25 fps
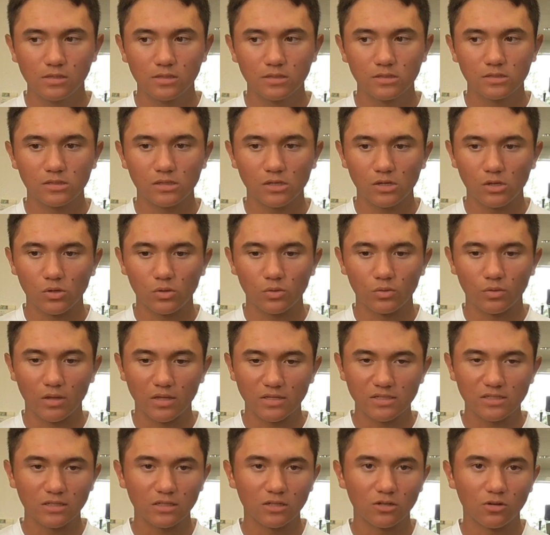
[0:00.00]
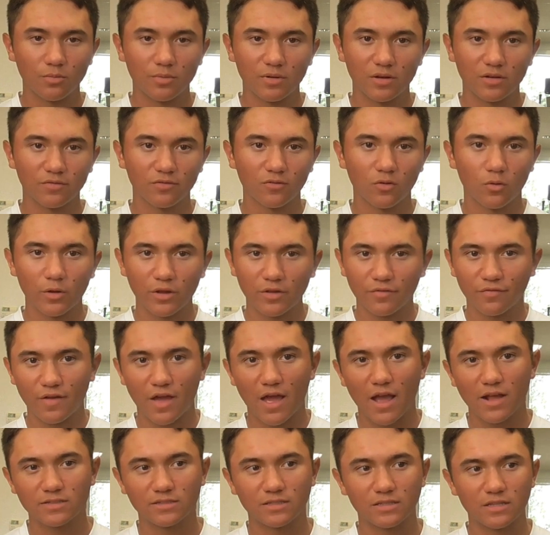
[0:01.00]
So that's a little bit of quick
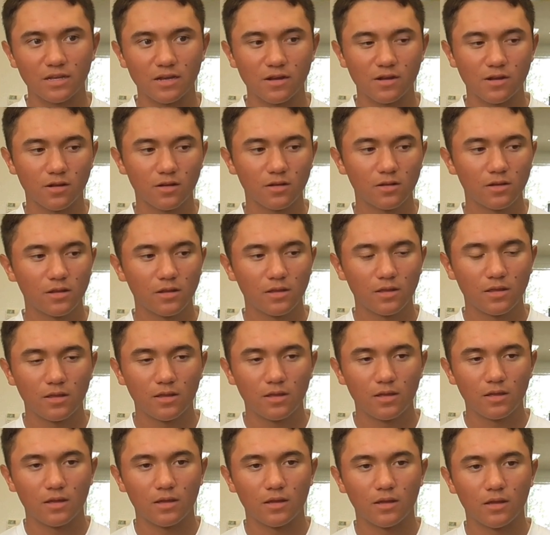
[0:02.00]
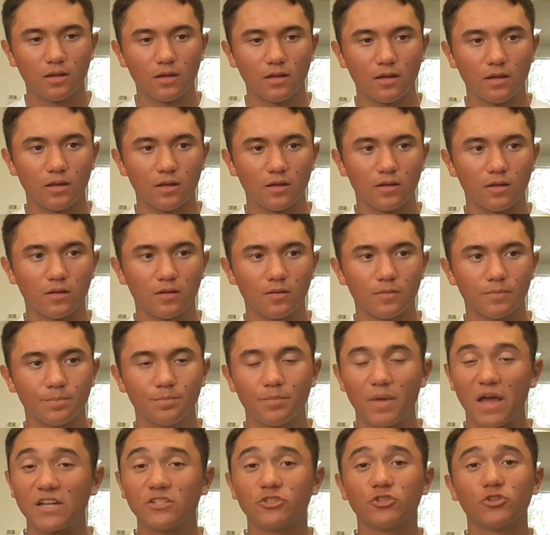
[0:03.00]
facts there.
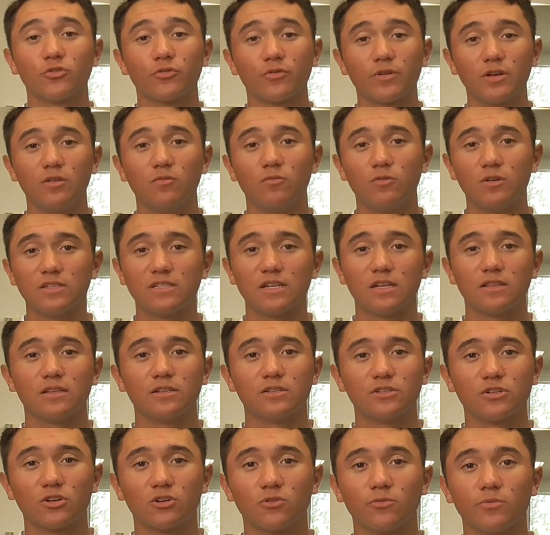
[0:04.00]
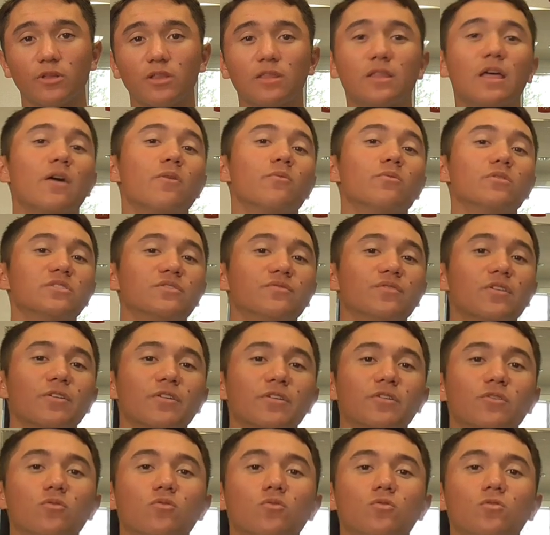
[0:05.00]
Patrick Reed was at the tournament, that was
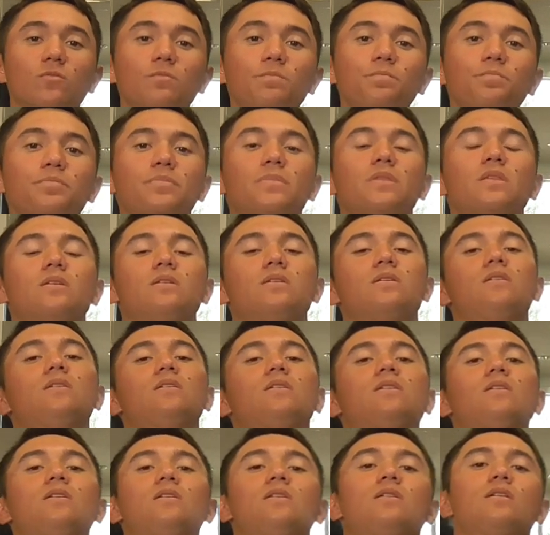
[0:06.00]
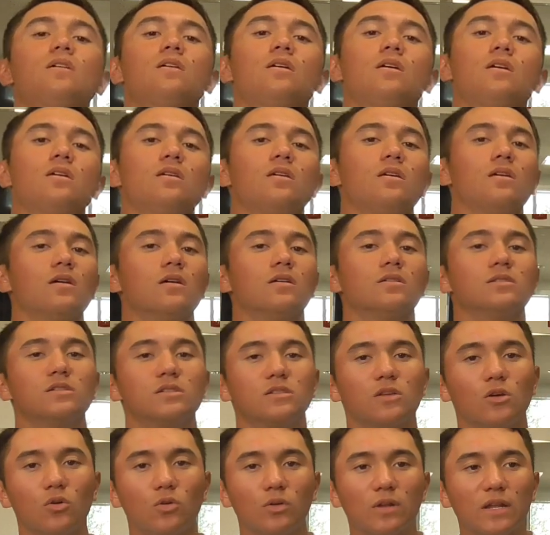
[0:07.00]
very cool.
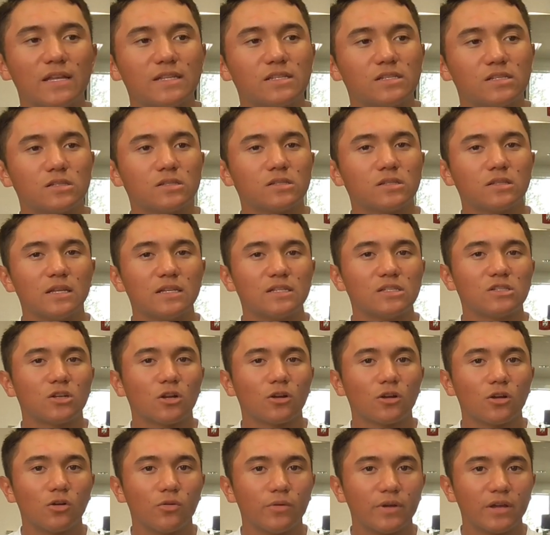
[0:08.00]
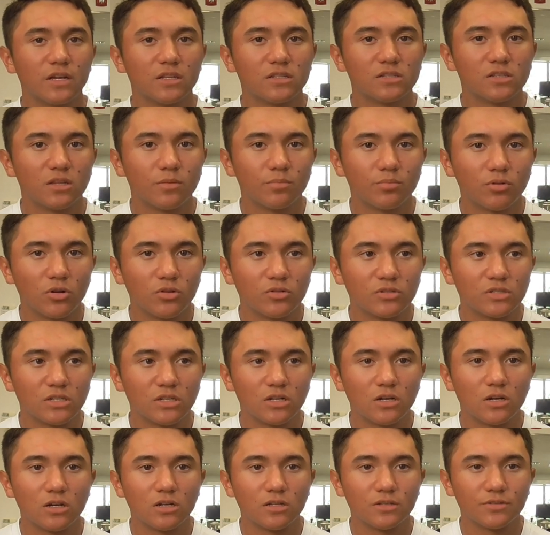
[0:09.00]
So let's start going into the pros
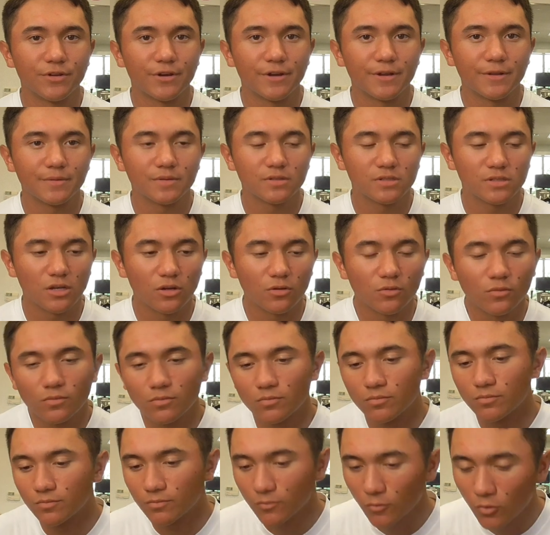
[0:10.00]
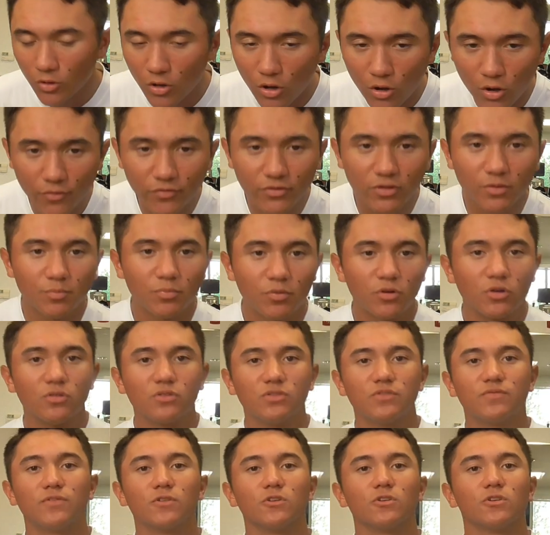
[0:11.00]
and cons, right? So we'll go over the
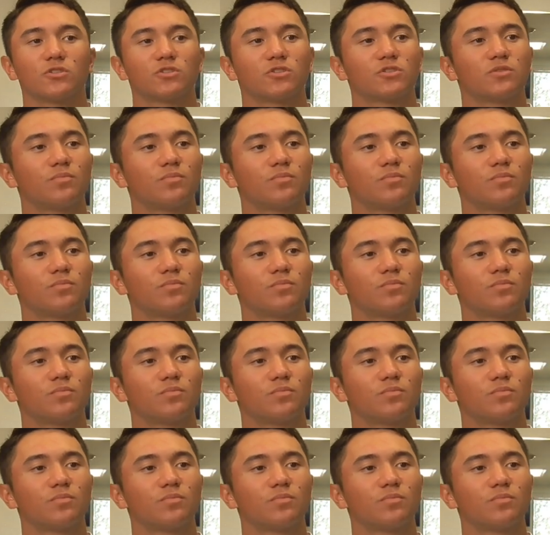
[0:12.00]
pros first.